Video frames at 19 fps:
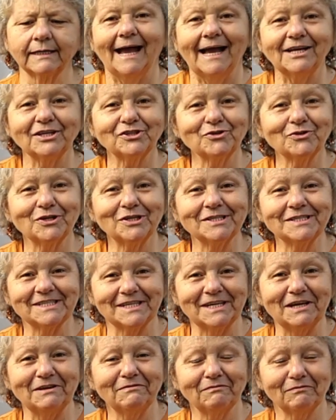As you can
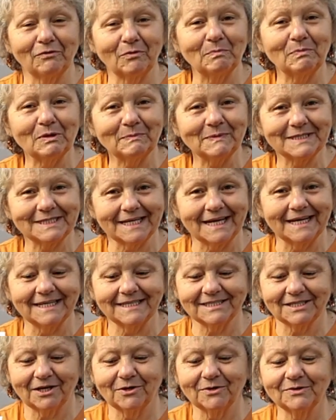see from the
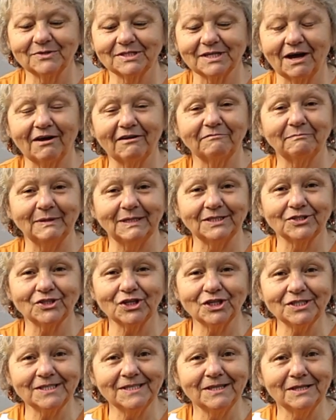potatoes, I've been
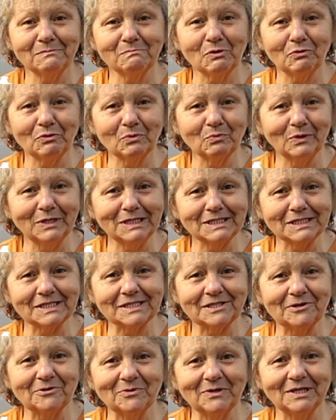chitting them on the
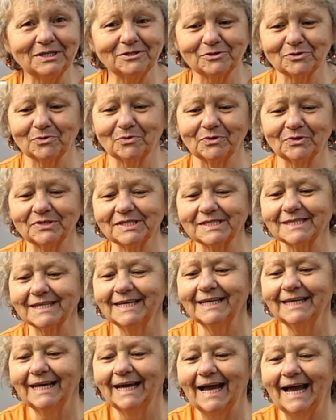windowsill indoors,
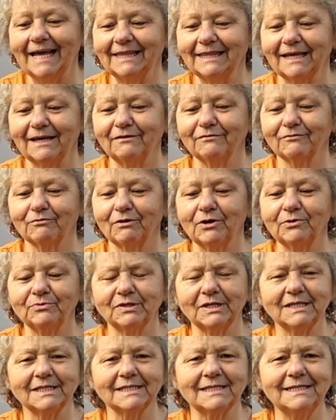and they've grown
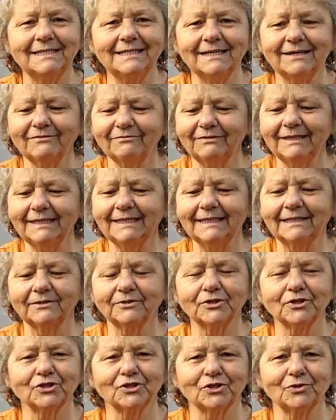these lovely little
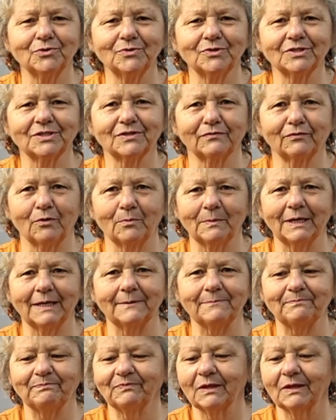shoots from it,